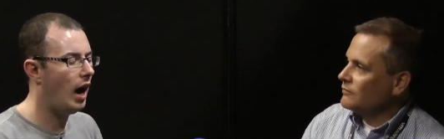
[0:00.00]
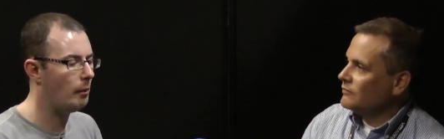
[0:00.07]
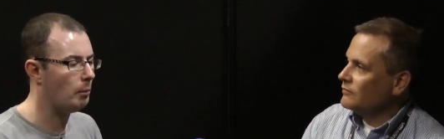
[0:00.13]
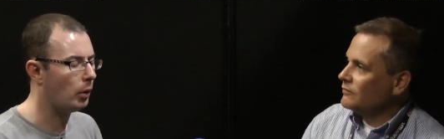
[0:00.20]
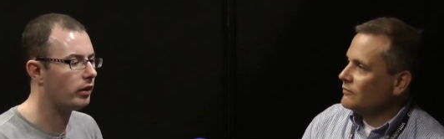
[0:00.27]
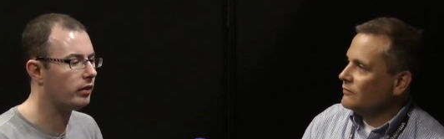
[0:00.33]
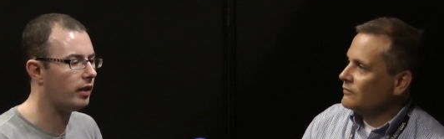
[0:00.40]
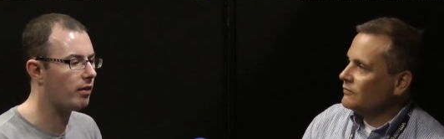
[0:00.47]
Speaker 1: I
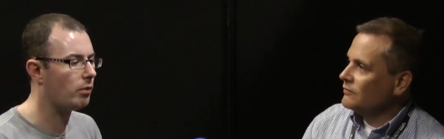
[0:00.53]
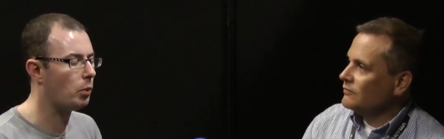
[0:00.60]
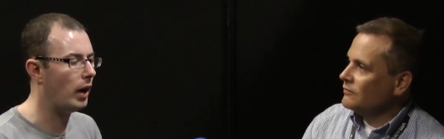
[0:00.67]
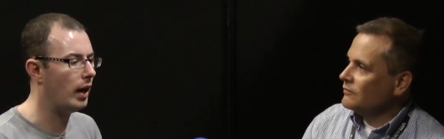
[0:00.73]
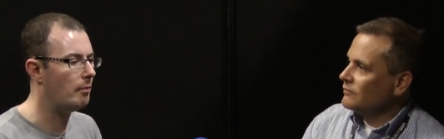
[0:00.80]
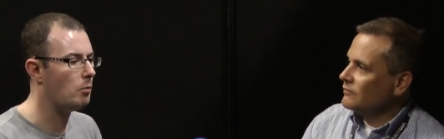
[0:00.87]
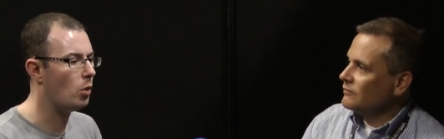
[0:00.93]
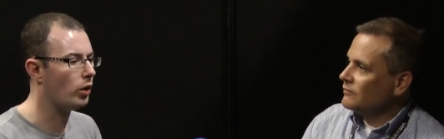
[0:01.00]
put it this
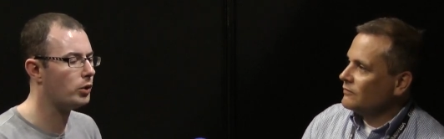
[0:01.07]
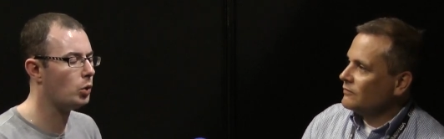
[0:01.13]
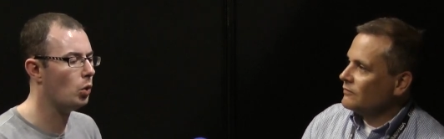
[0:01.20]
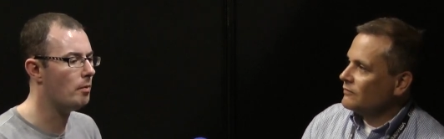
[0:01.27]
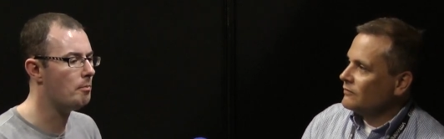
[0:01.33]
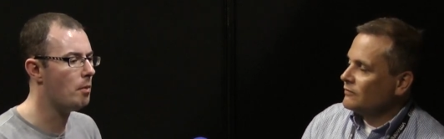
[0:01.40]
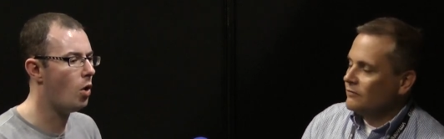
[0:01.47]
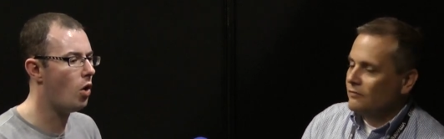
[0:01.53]
way, more
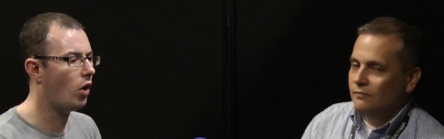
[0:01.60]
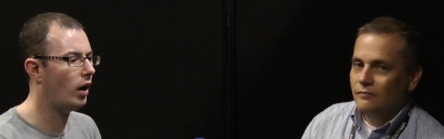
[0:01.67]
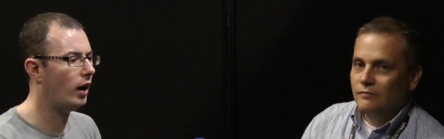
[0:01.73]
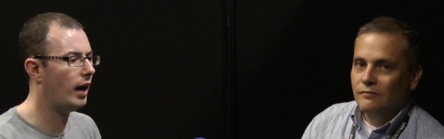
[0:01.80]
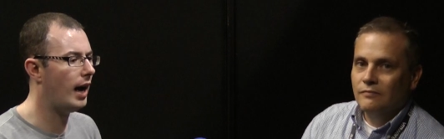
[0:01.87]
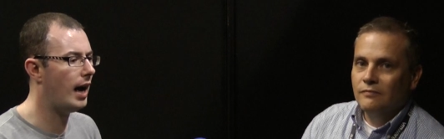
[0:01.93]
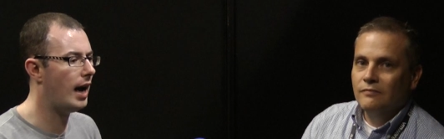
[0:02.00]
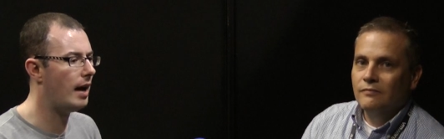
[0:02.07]
to a
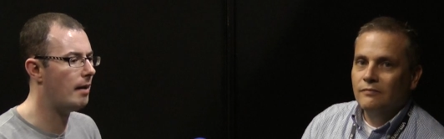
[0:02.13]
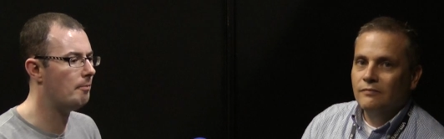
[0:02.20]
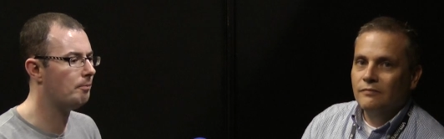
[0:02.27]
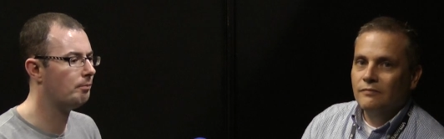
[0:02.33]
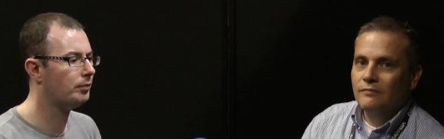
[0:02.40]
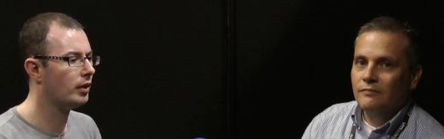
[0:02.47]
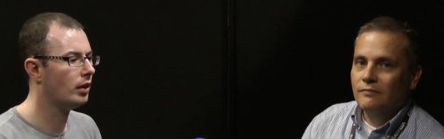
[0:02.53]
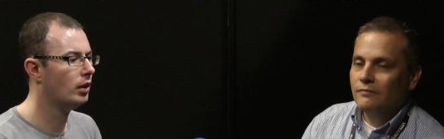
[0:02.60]
more.
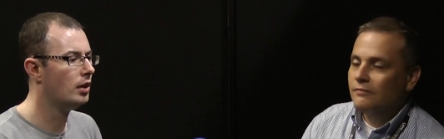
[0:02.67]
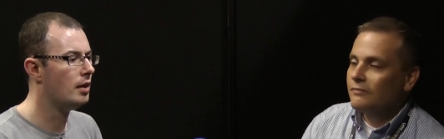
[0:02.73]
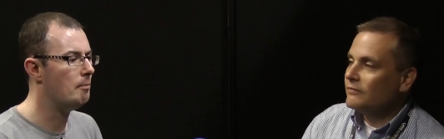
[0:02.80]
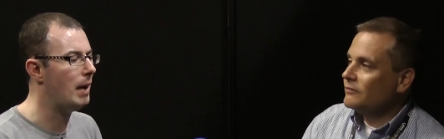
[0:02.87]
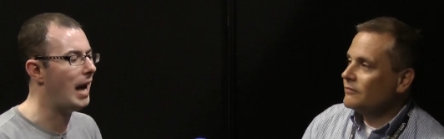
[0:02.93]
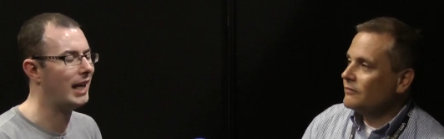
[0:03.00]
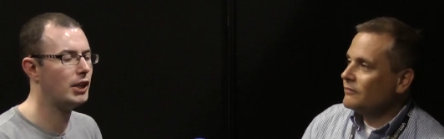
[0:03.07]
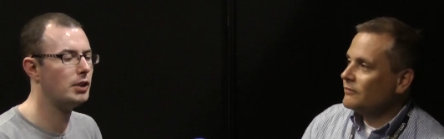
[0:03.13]
Um,
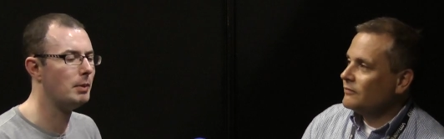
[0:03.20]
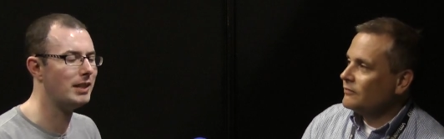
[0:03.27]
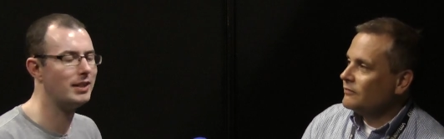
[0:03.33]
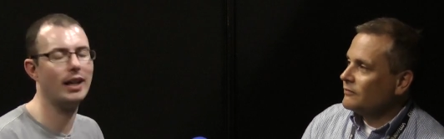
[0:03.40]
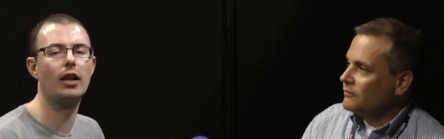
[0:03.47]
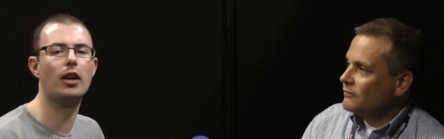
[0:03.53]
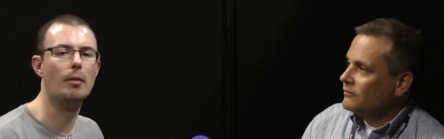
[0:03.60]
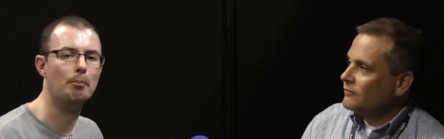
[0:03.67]
management
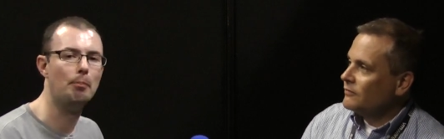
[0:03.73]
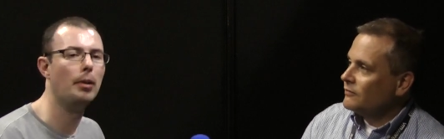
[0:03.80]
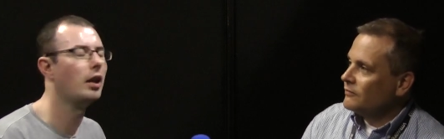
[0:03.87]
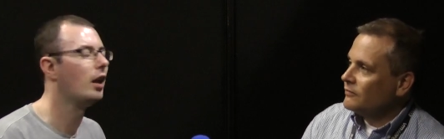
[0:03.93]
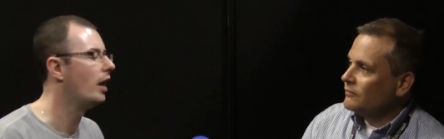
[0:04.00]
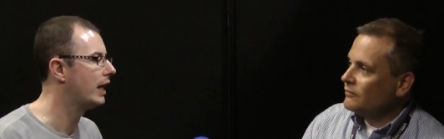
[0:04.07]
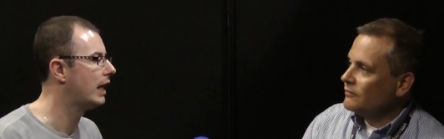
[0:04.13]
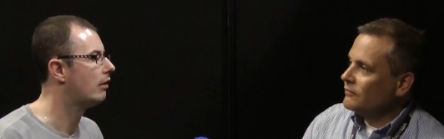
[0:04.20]
and
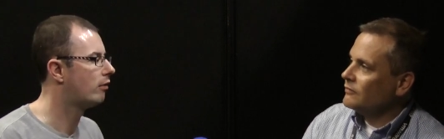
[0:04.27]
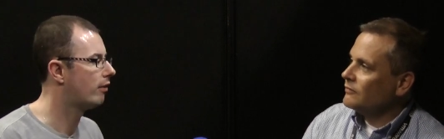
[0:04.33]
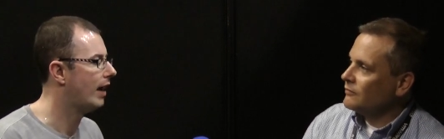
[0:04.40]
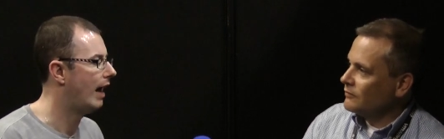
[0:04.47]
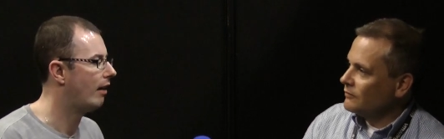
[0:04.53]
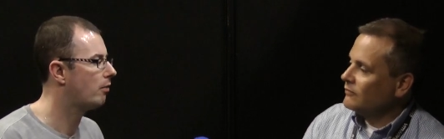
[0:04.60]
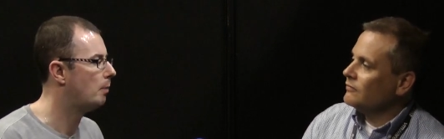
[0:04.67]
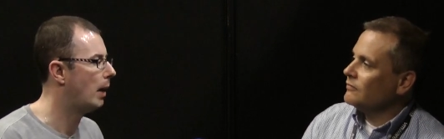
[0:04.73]
compliance
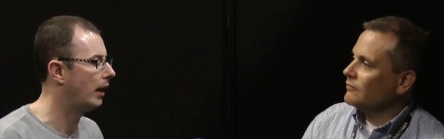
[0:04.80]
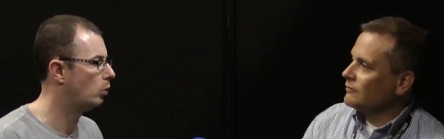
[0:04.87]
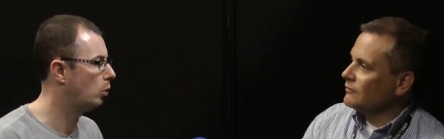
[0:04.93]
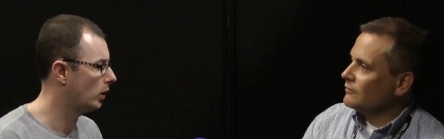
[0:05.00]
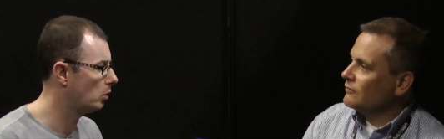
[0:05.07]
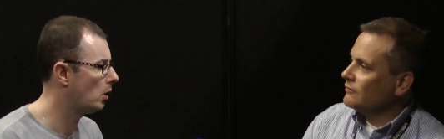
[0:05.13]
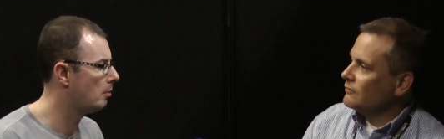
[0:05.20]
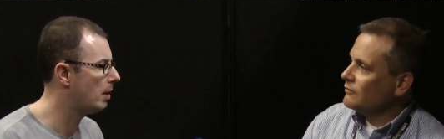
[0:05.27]
aspect.
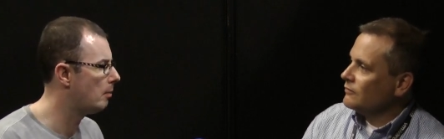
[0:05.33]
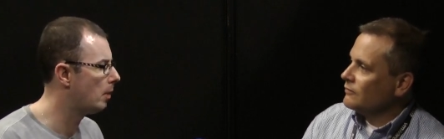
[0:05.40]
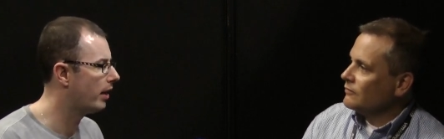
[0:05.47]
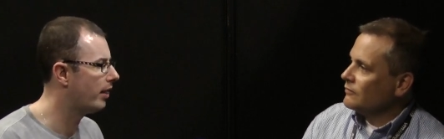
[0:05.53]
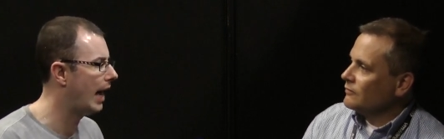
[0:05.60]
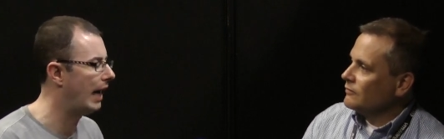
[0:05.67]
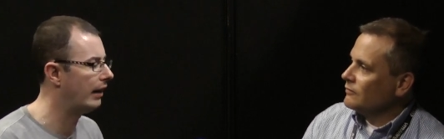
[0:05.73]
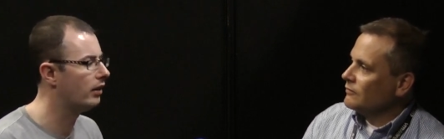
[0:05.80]
What do I mean by
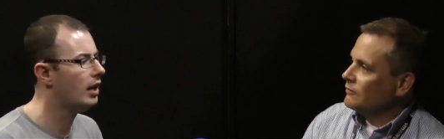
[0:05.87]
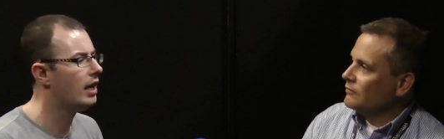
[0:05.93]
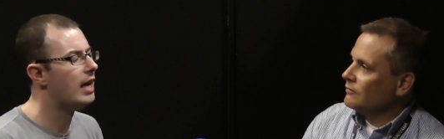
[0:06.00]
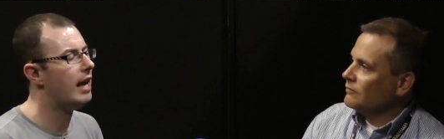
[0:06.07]
that?